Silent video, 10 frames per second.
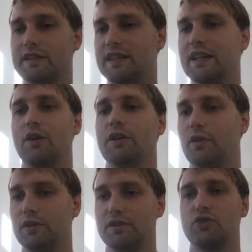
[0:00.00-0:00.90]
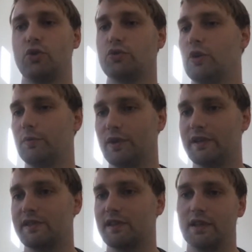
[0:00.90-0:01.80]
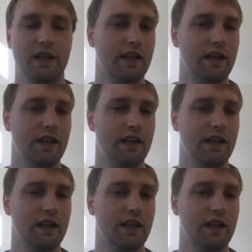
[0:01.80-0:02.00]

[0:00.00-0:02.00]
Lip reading: they take on all this short-term risk,